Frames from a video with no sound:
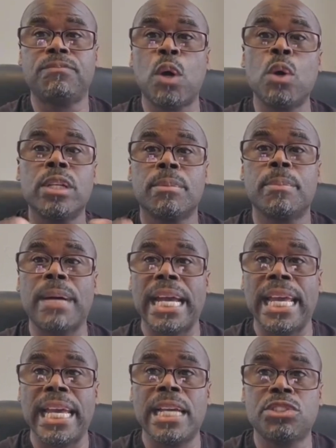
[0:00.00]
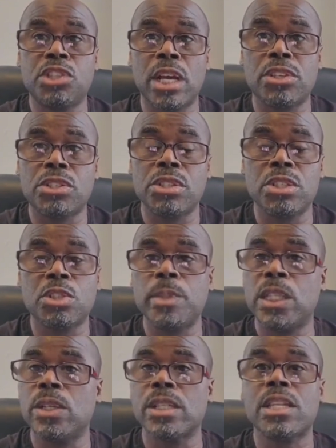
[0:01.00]
phone number by hand gestures
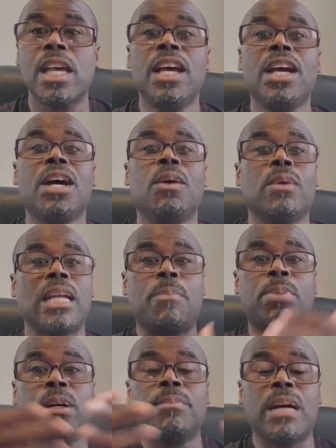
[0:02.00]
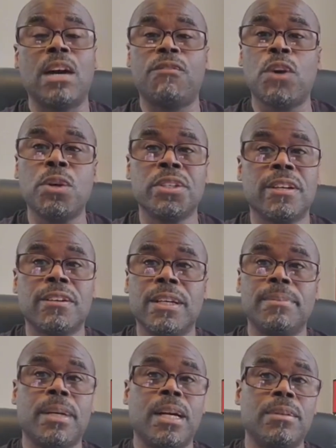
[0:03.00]
because when I put my phone
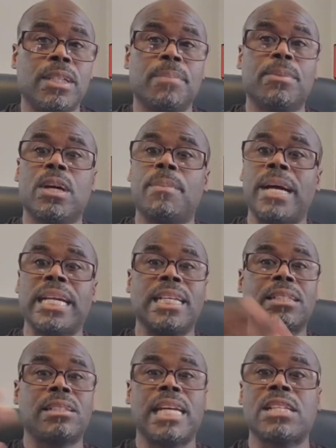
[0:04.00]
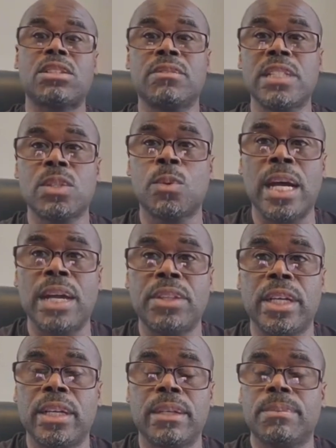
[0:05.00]
uh, number up, I guess that's the reason why
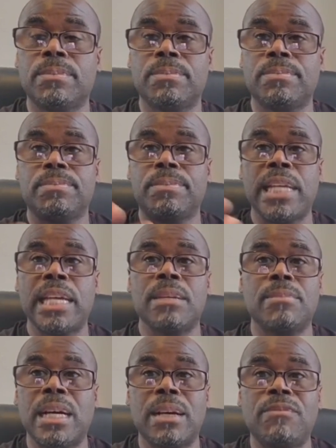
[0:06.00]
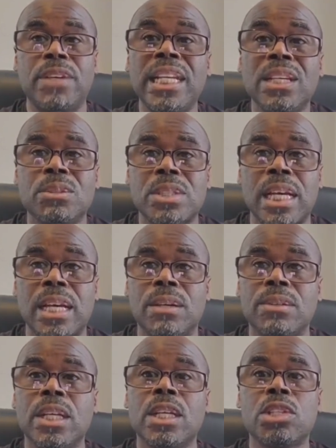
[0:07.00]
they're taking my videos
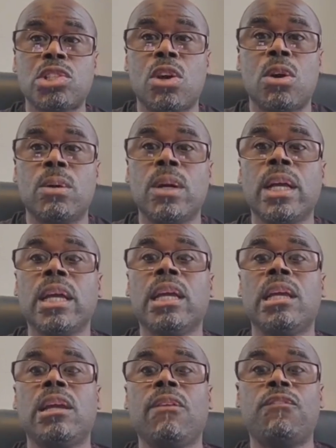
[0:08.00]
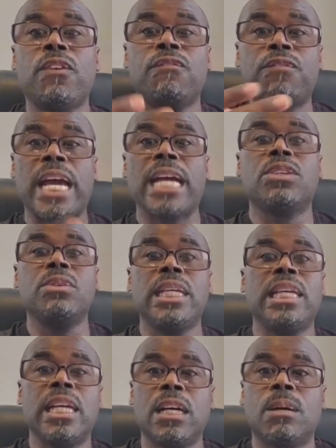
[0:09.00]
down. So if in fact you
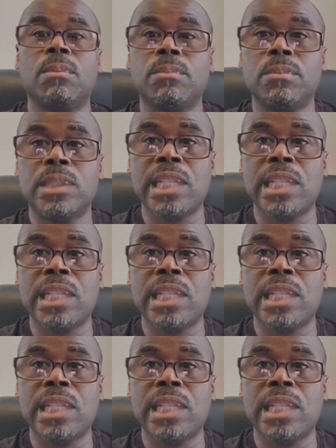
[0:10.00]
need help,